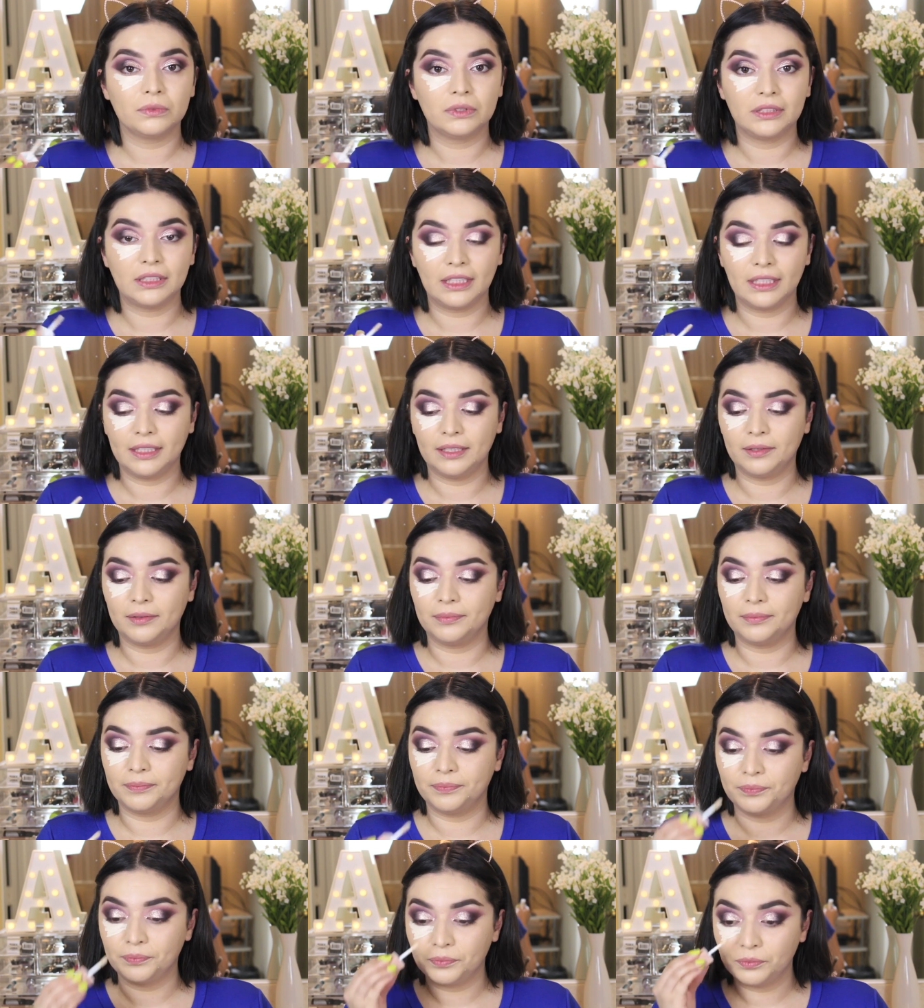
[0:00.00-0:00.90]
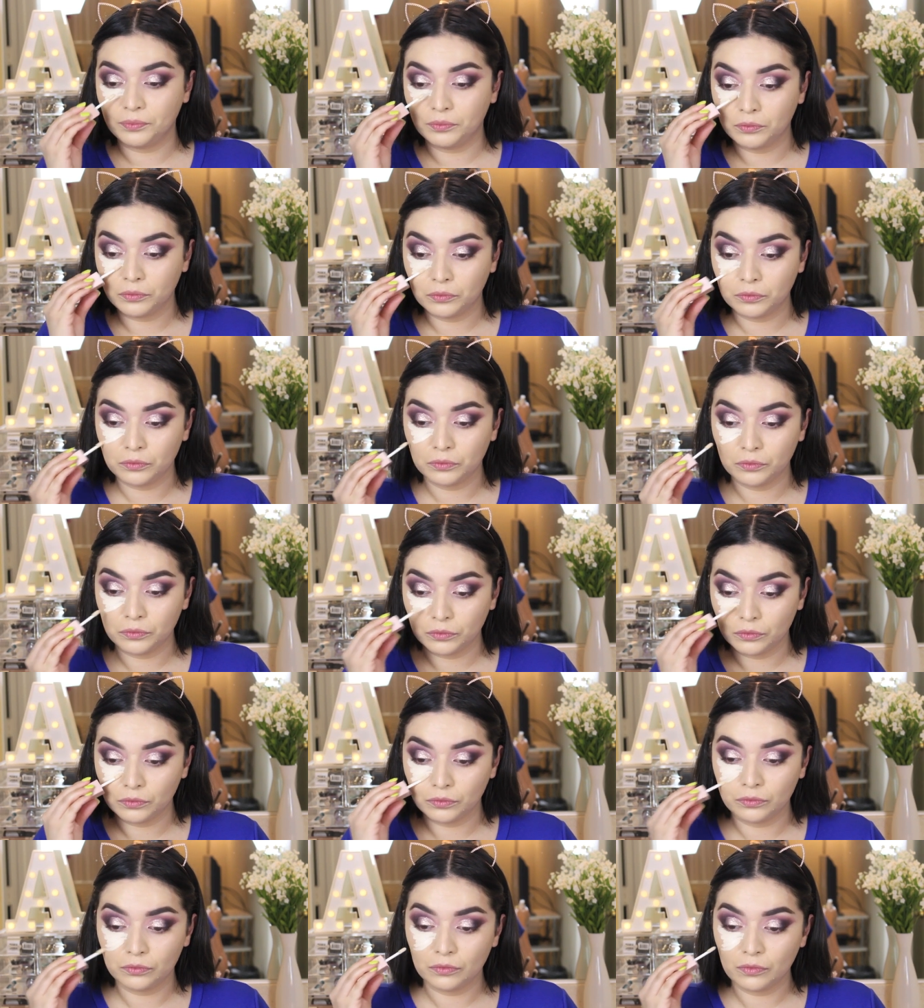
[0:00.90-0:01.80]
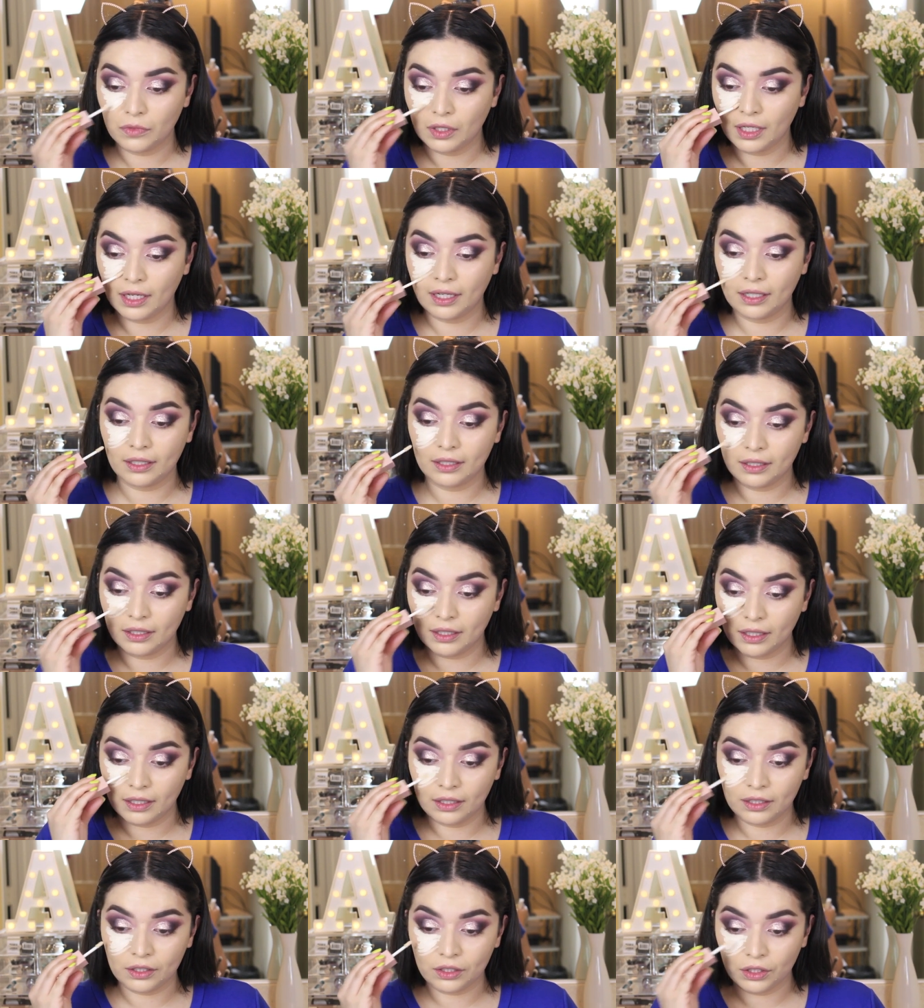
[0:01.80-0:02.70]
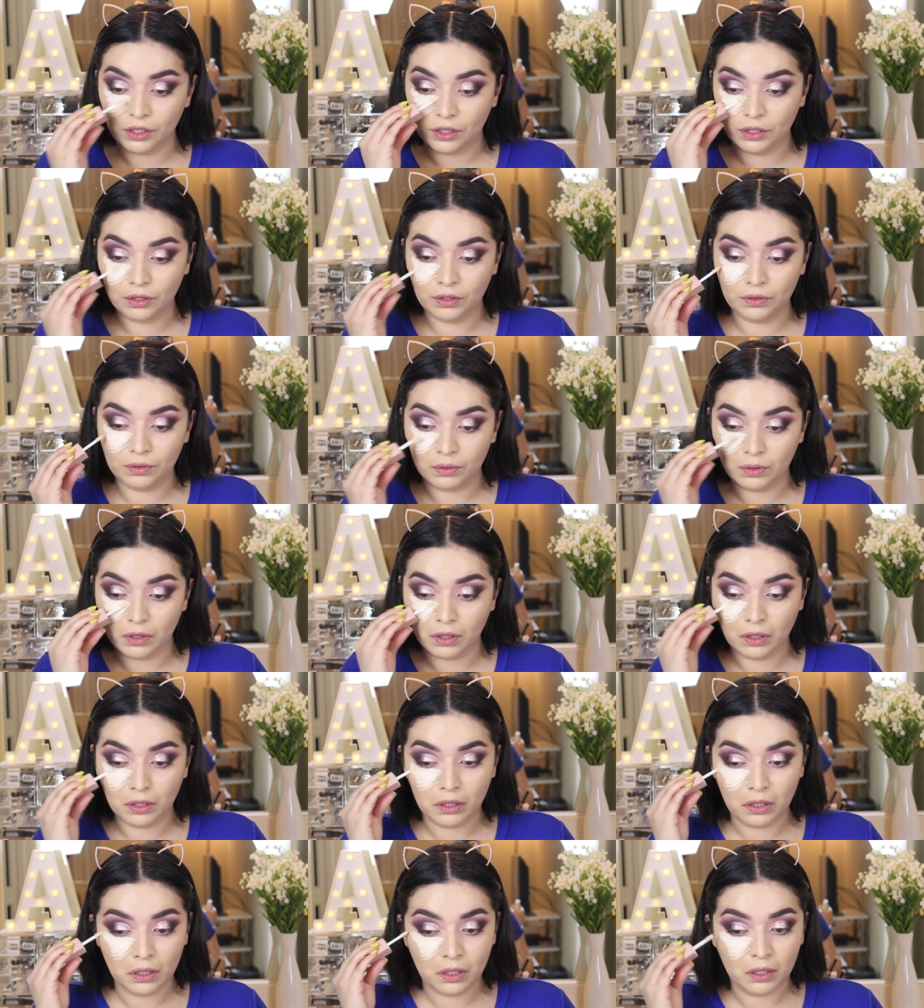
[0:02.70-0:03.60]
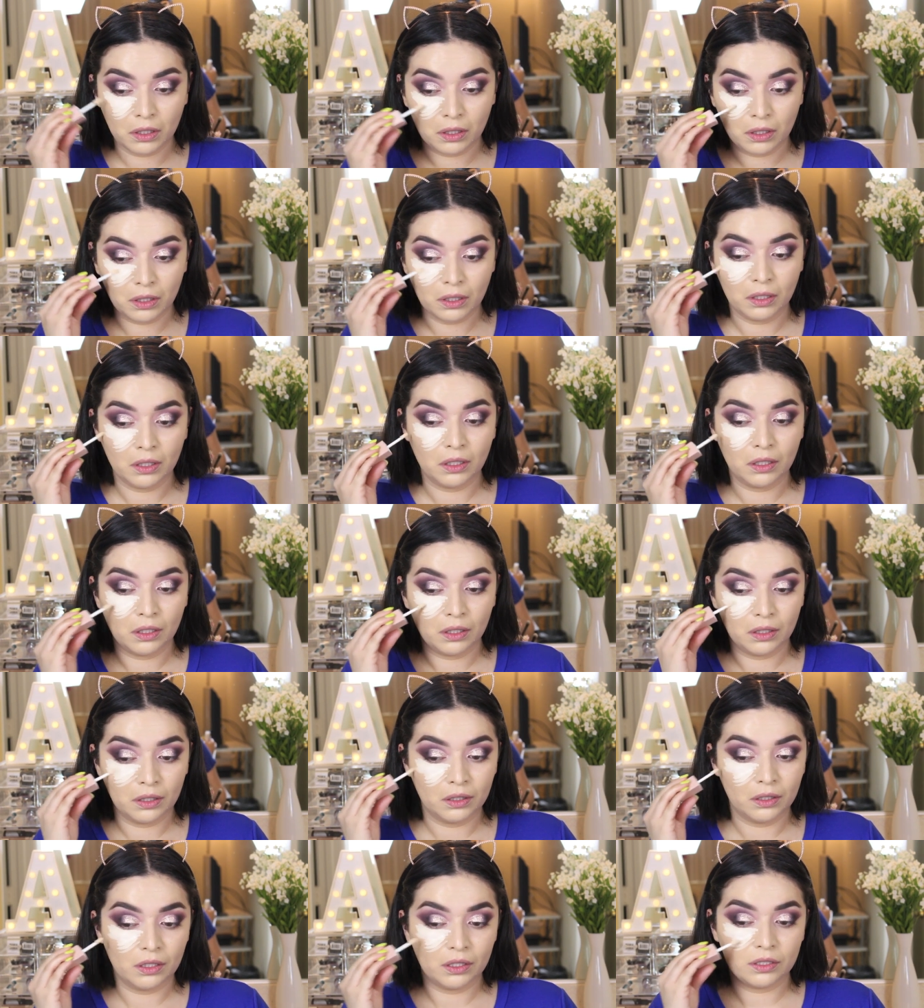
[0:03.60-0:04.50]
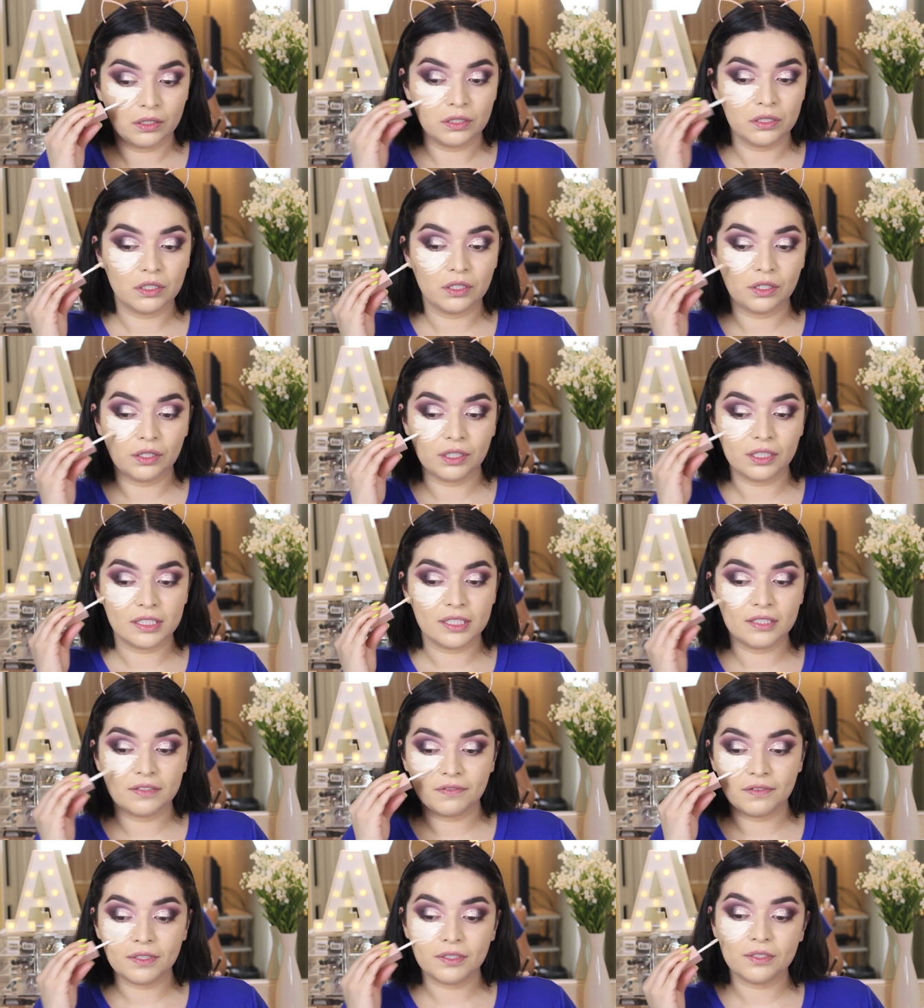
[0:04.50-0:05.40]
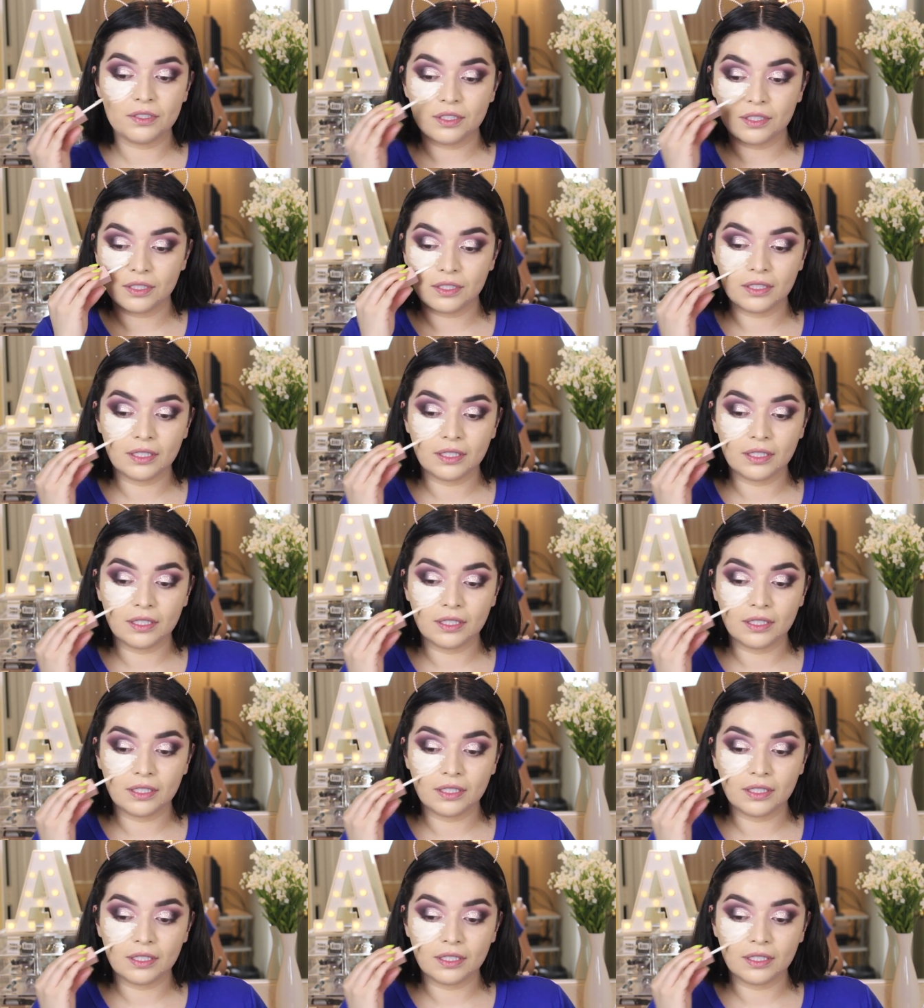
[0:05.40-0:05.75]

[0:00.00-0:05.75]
Damn. That color though. So this feels